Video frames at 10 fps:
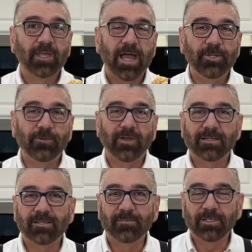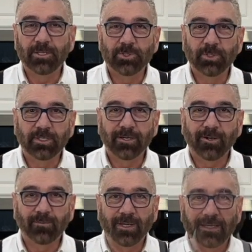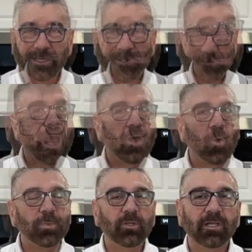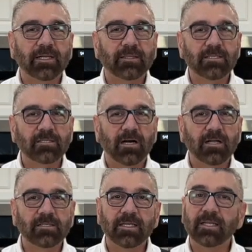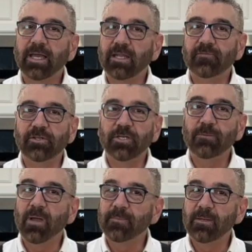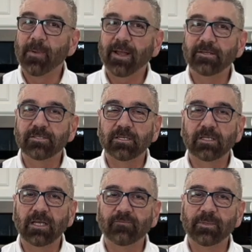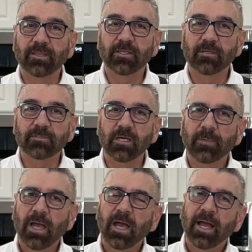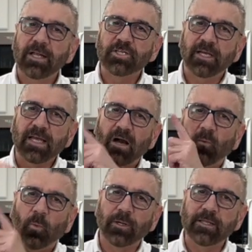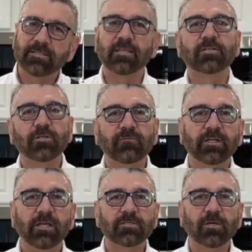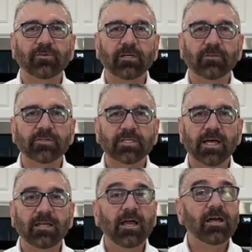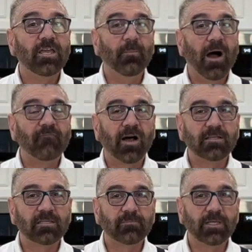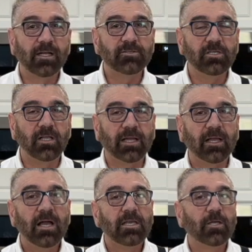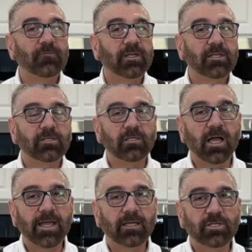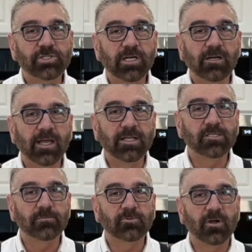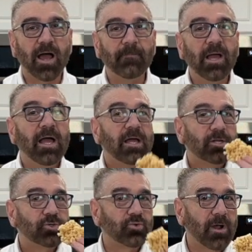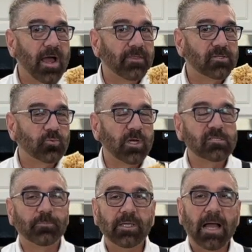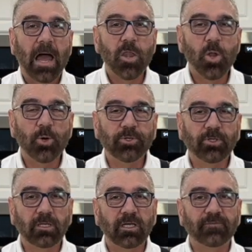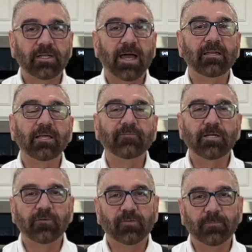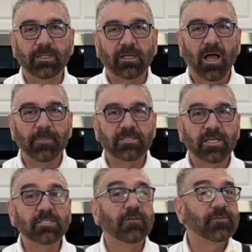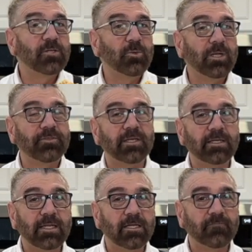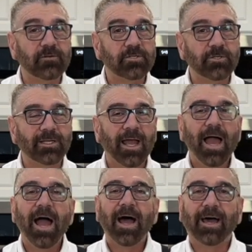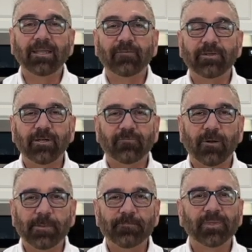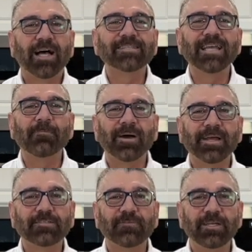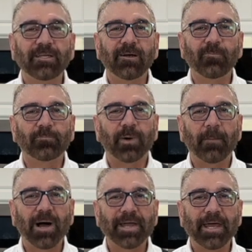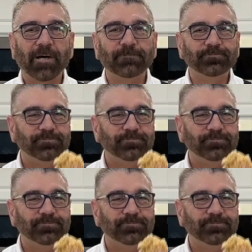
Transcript: and you've got something that you can talk about later. I hope you like this content. And if you do, maybe you might consider giving me a thumbs up and check out one of these other two videos over here on the side. You might find something else you like. Don't forget to like, share, and subscribe. Try this recipe. I know you're going to love it. I'd love to hear from you in the comment section. If you do anything any different to it, I'd love to hear from you. I'll see you in my next video. Bye-bye now.